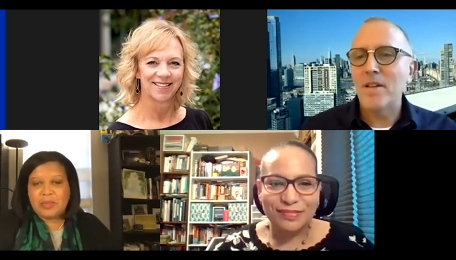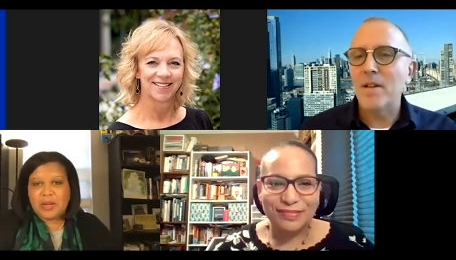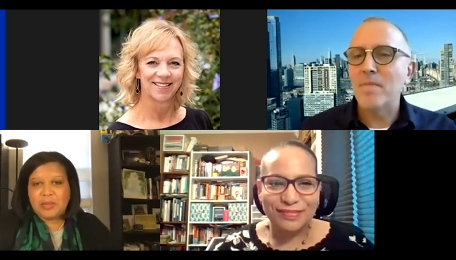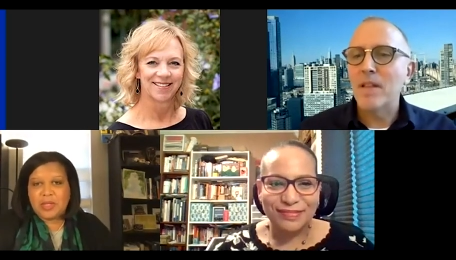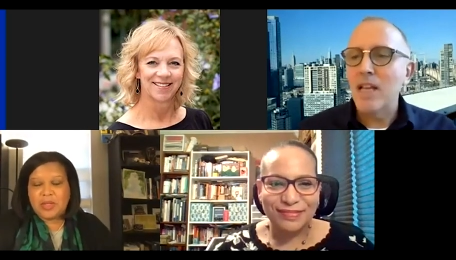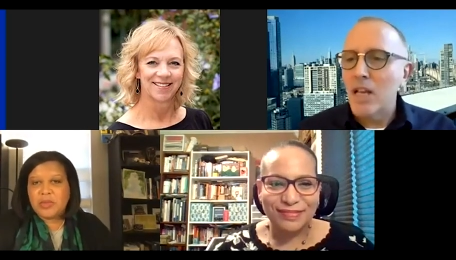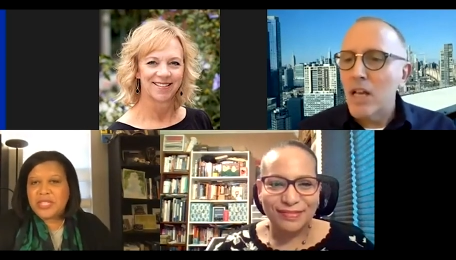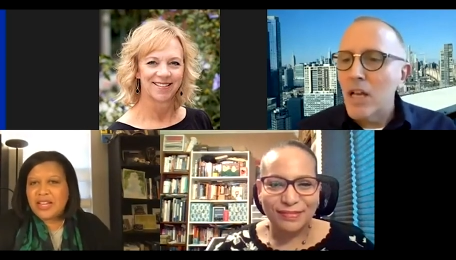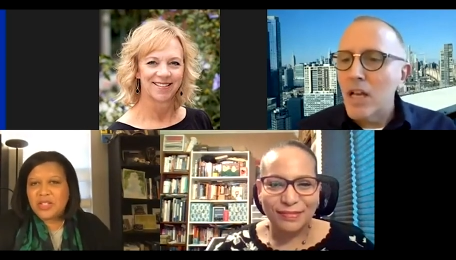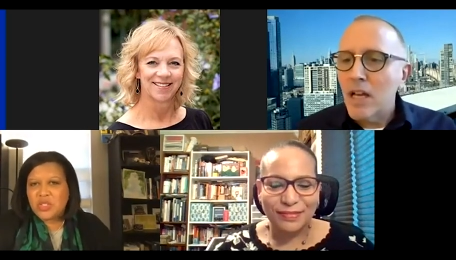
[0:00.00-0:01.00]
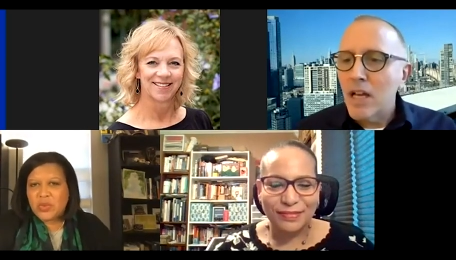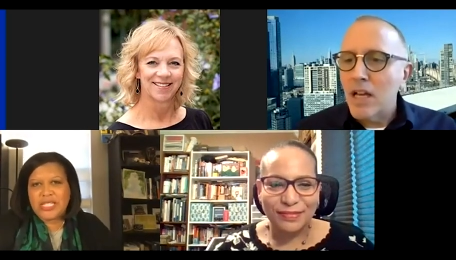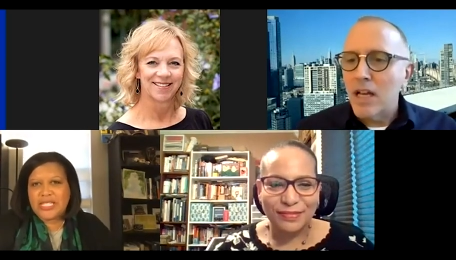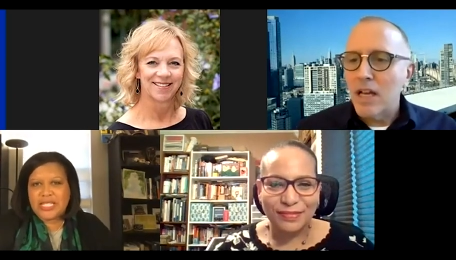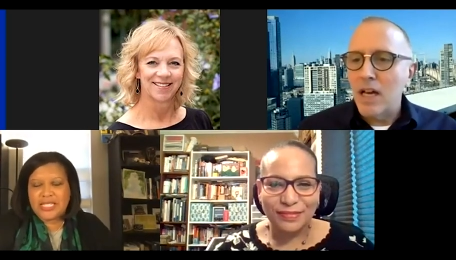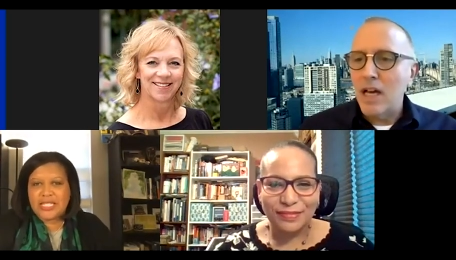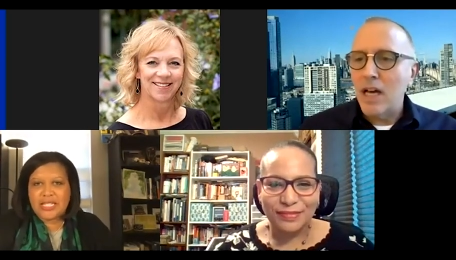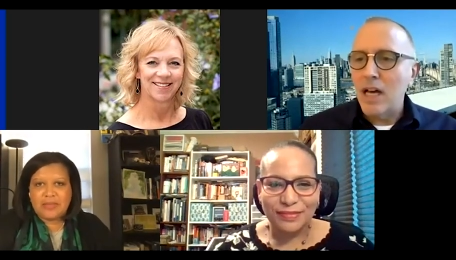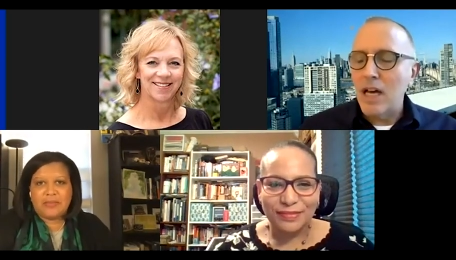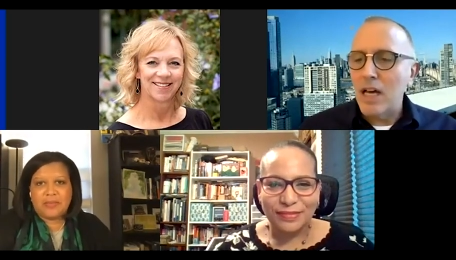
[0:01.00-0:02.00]
Speaker 1: becoming, it was out in
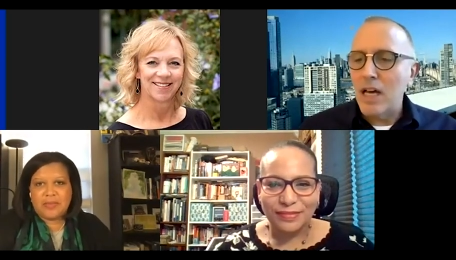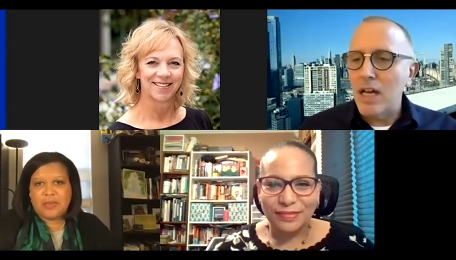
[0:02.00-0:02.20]
2016.